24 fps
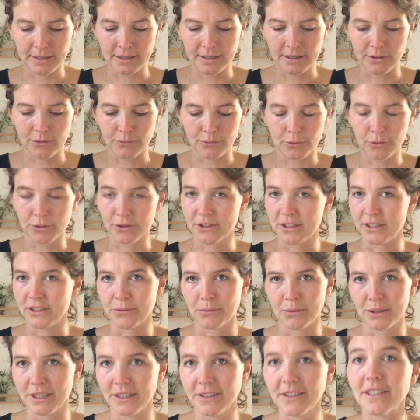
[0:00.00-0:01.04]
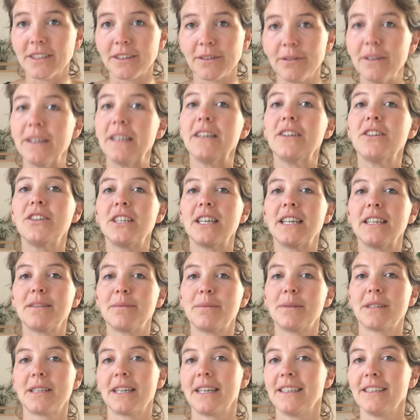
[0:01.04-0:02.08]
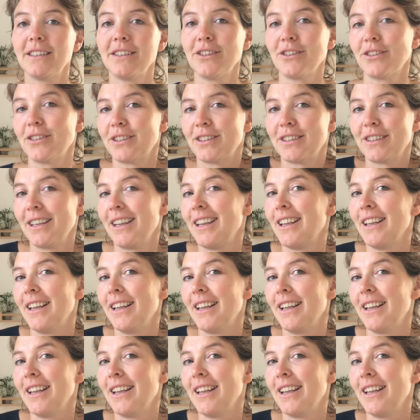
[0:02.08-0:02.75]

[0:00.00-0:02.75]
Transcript: of course this one is not finished yet, but I just